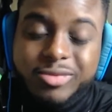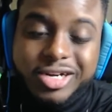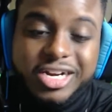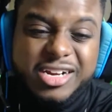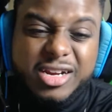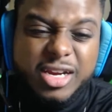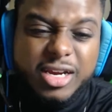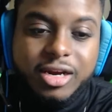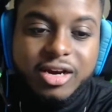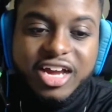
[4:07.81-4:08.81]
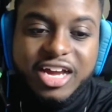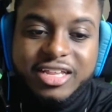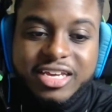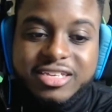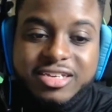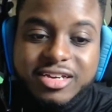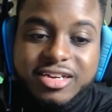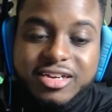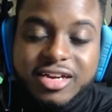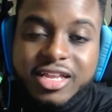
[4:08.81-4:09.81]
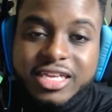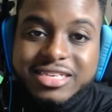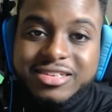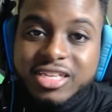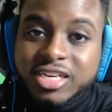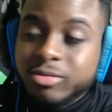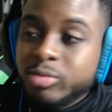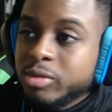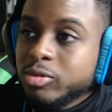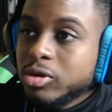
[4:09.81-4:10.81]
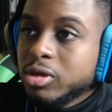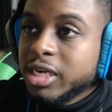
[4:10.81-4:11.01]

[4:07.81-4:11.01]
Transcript: But no, I like to I like to see the good people.